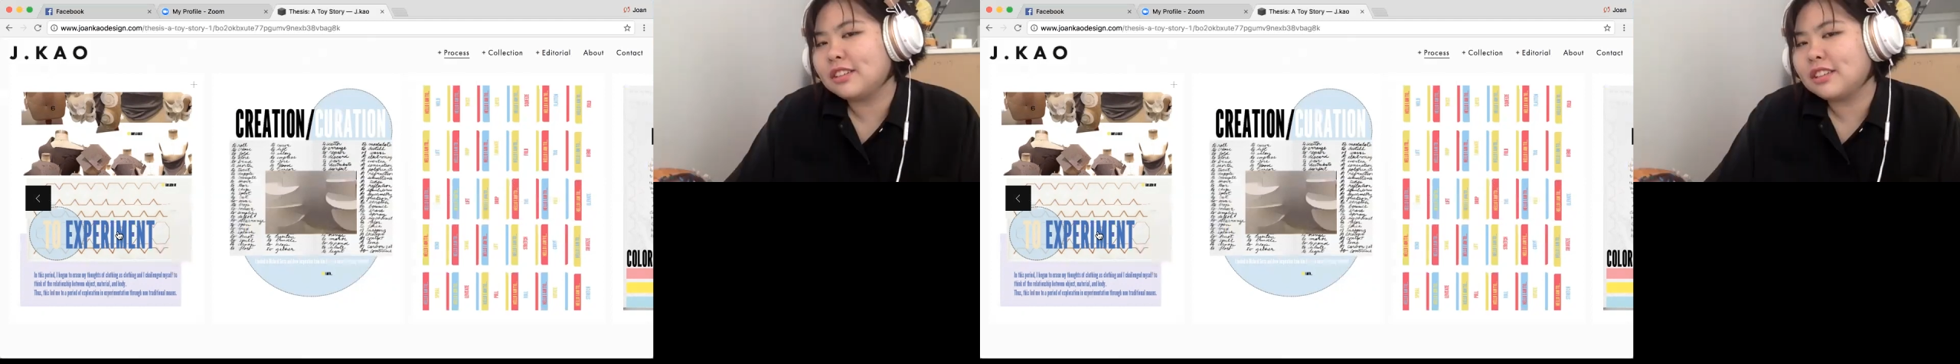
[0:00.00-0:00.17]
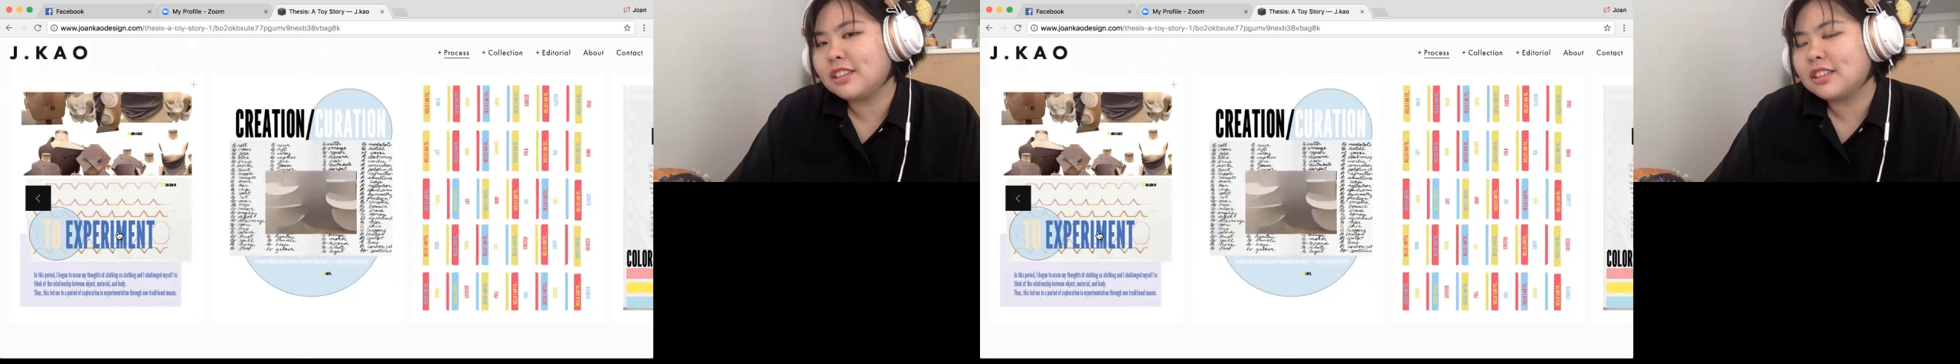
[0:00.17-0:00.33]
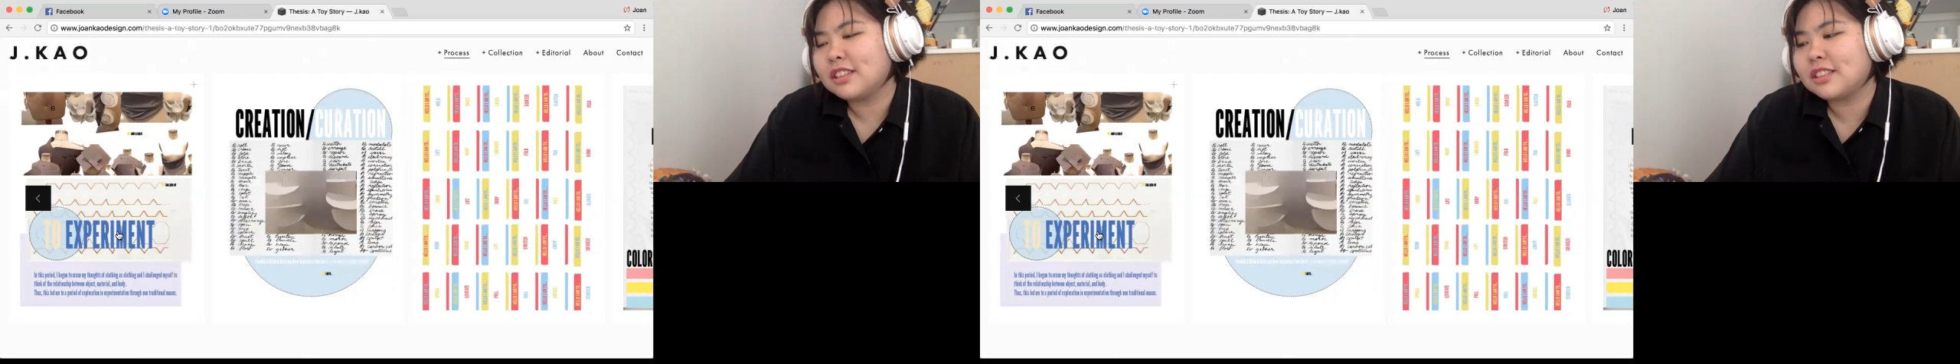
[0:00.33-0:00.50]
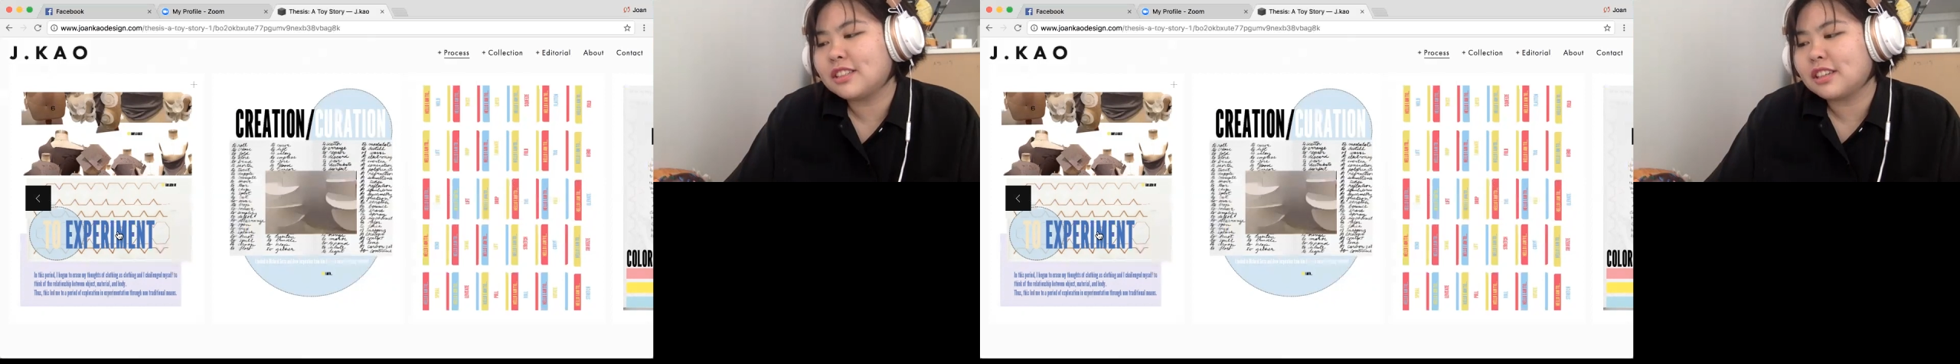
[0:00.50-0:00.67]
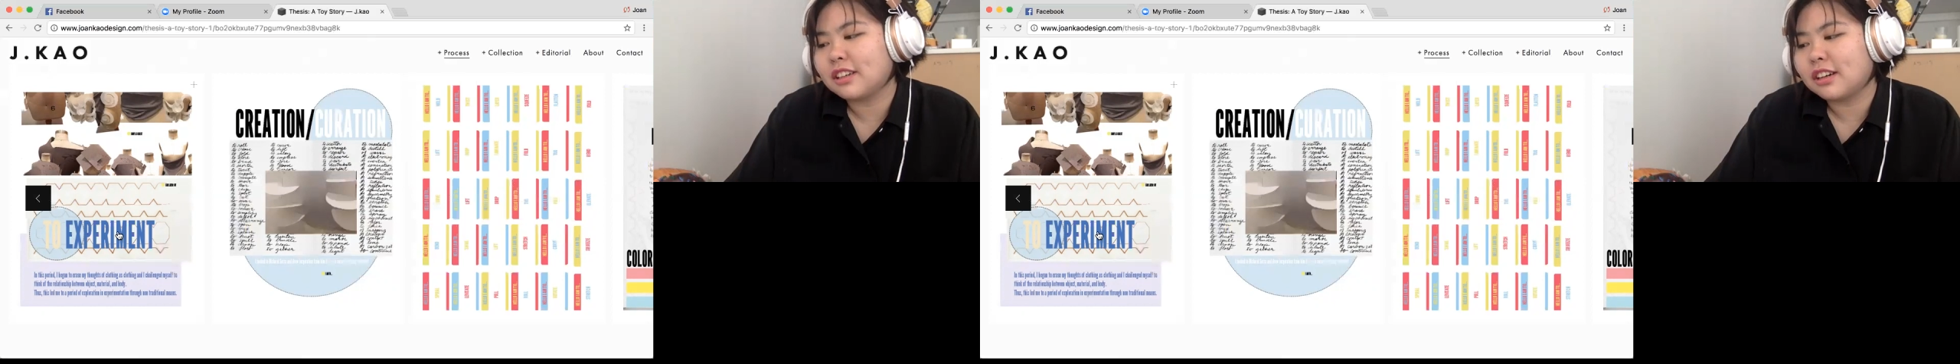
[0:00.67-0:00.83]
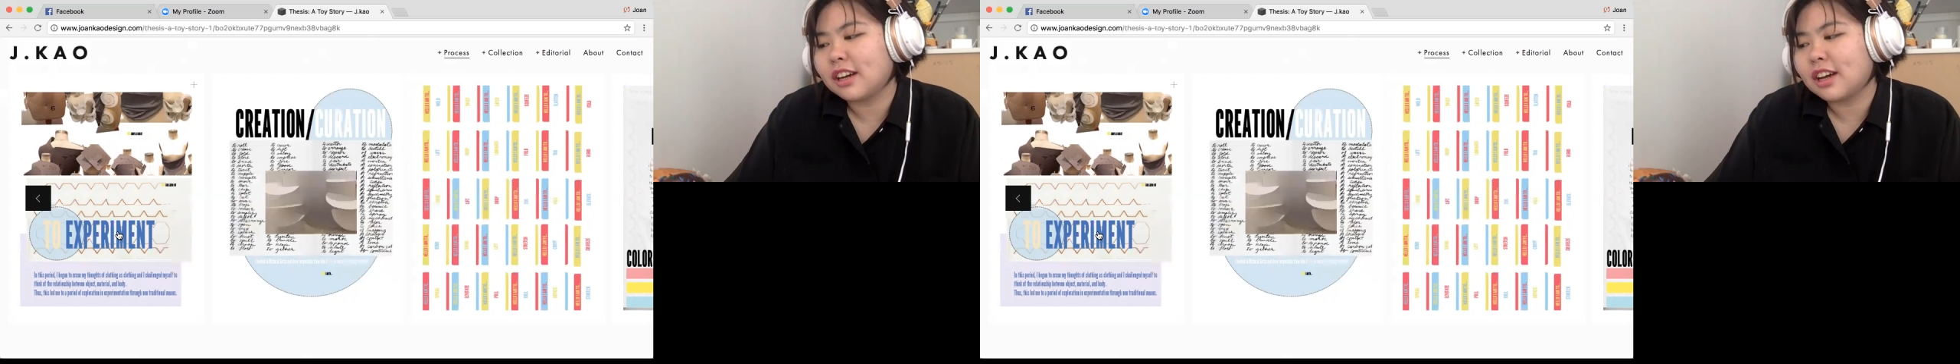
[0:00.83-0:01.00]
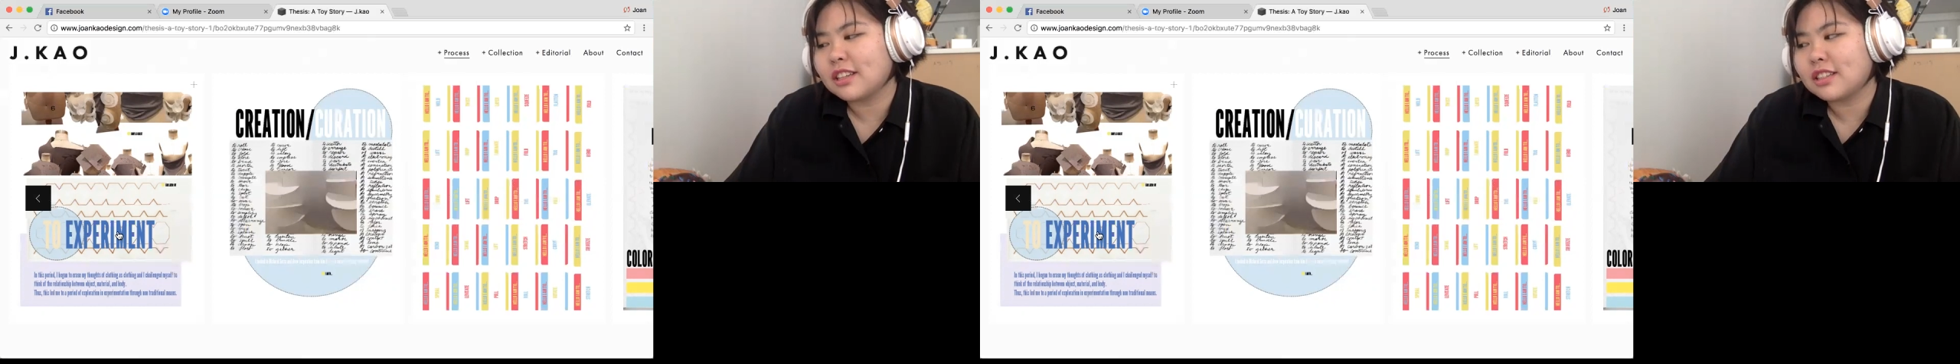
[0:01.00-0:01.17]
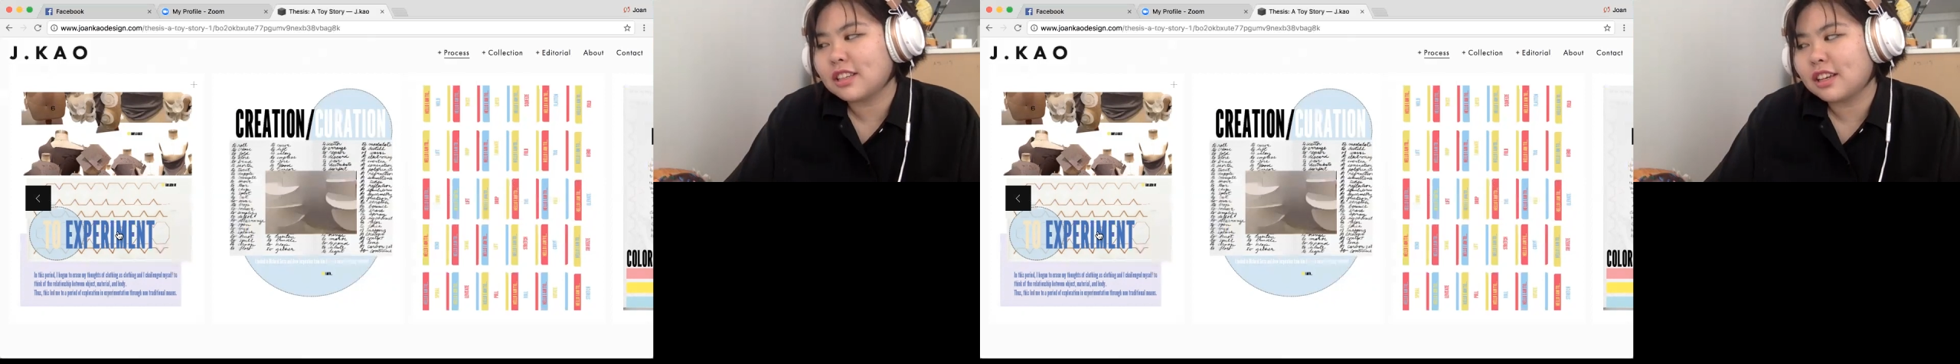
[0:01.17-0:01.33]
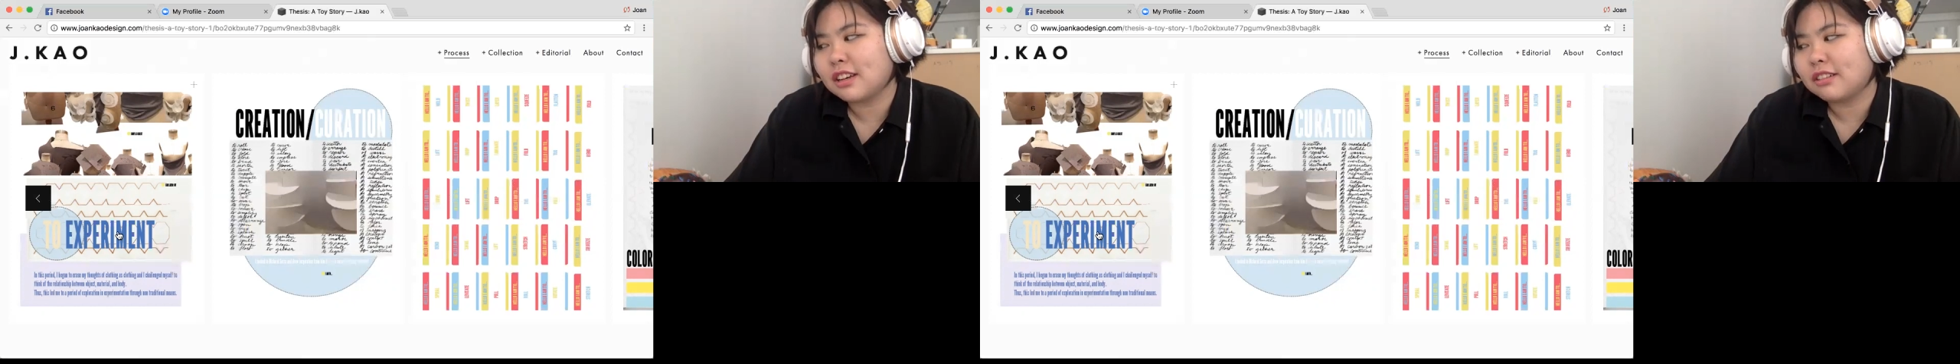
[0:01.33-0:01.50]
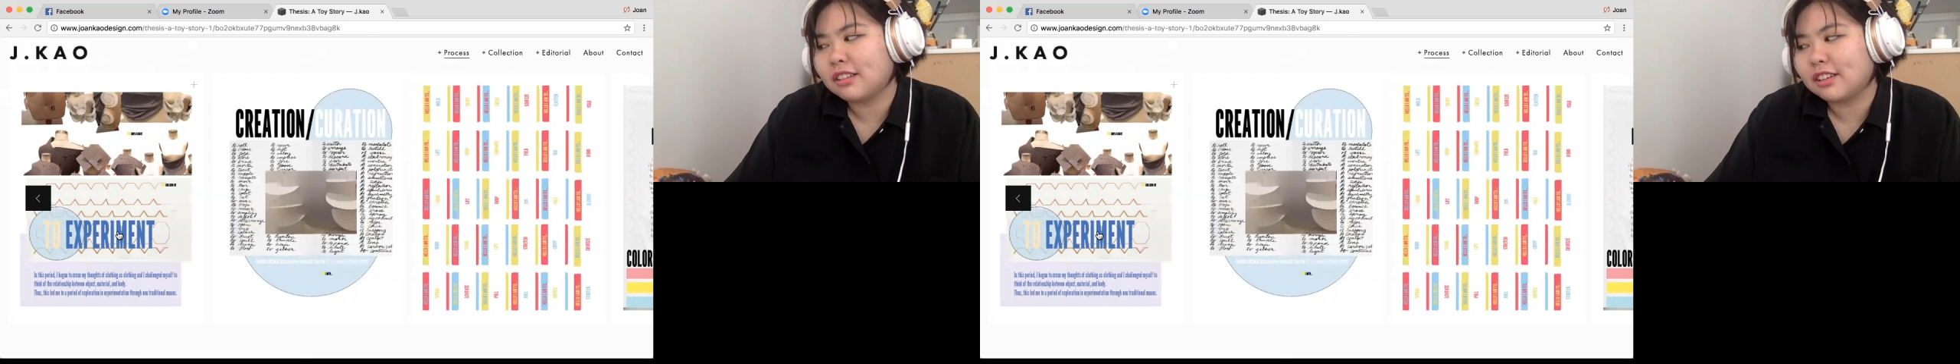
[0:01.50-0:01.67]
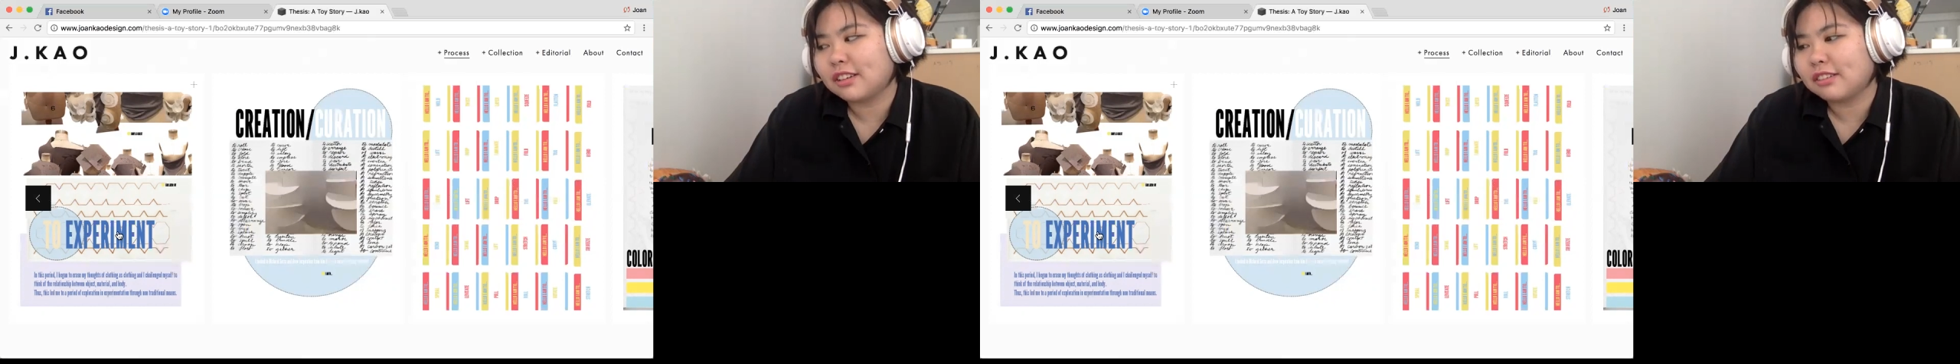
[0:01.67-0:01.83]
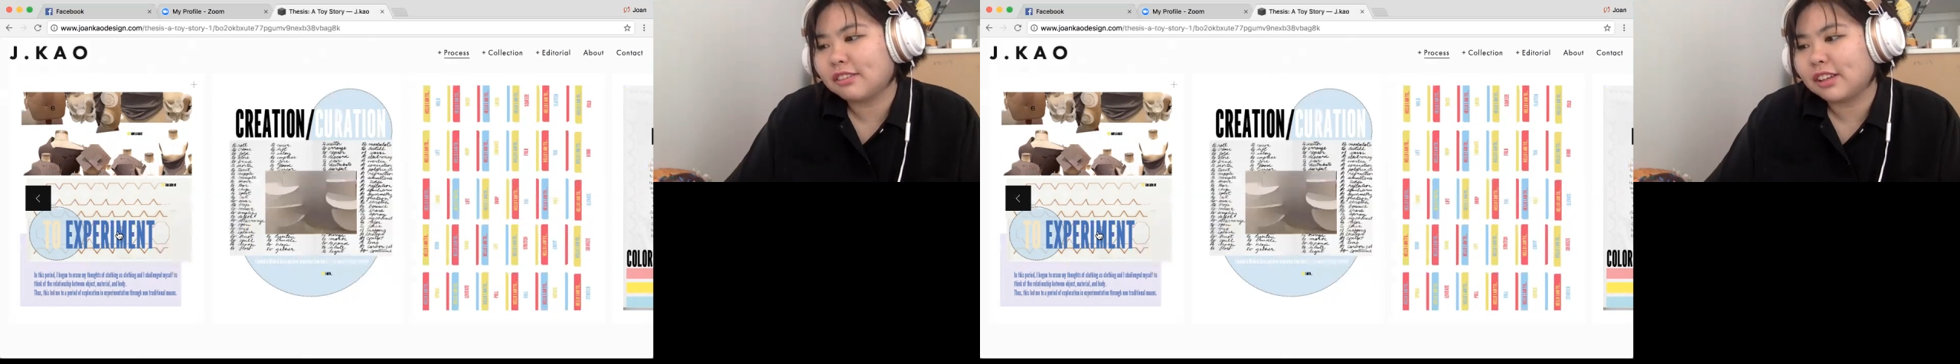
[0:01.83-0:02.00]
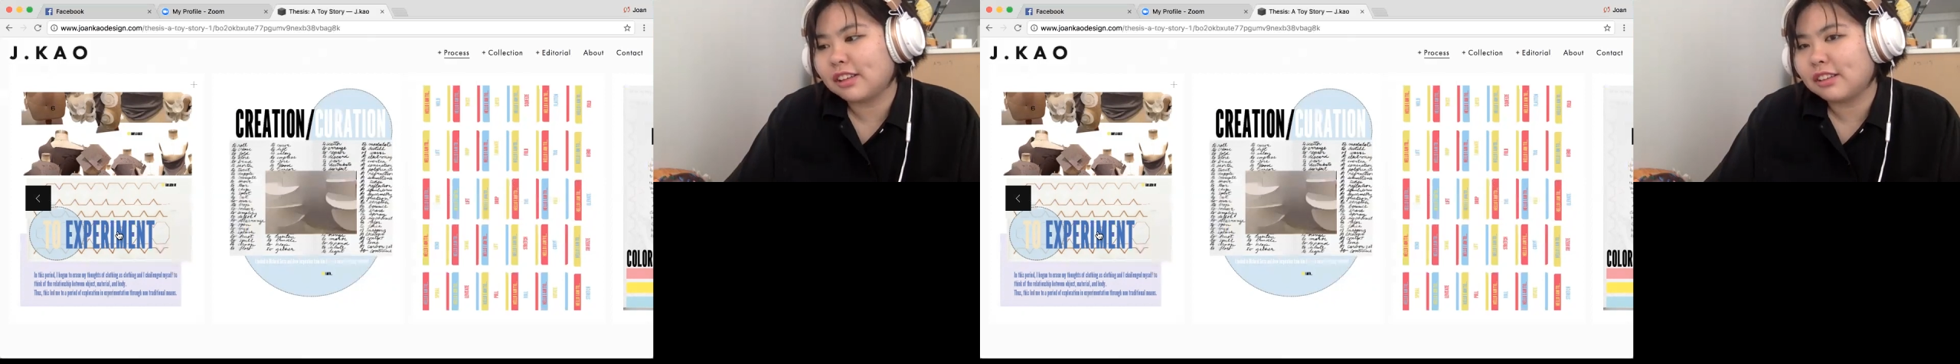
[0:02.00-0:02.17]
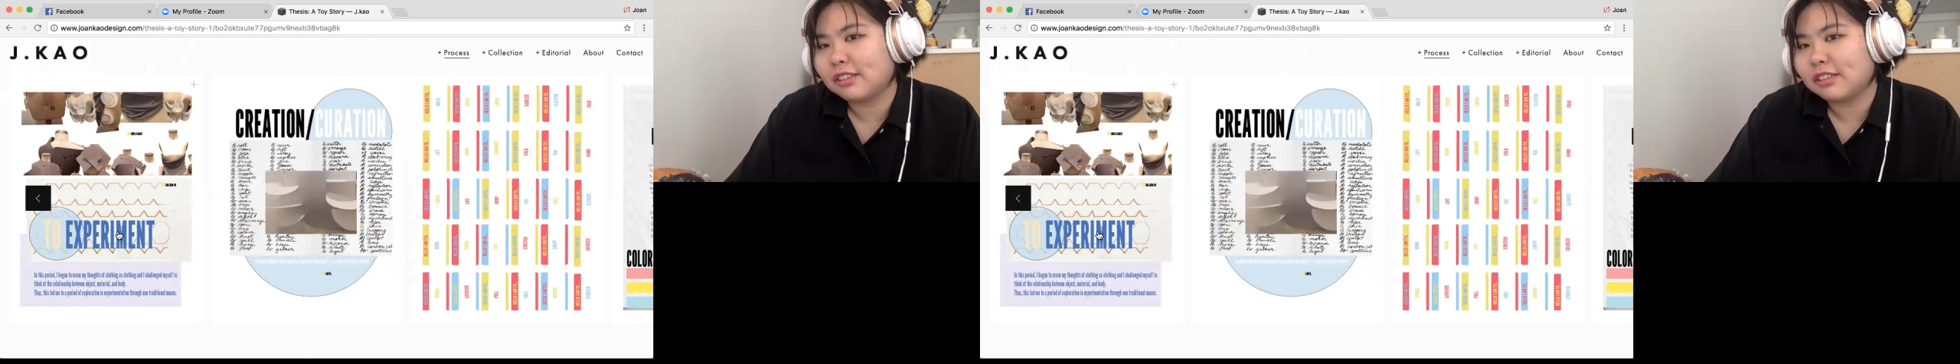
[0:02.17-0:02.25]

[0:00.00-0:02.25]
you just sit your ass down and like read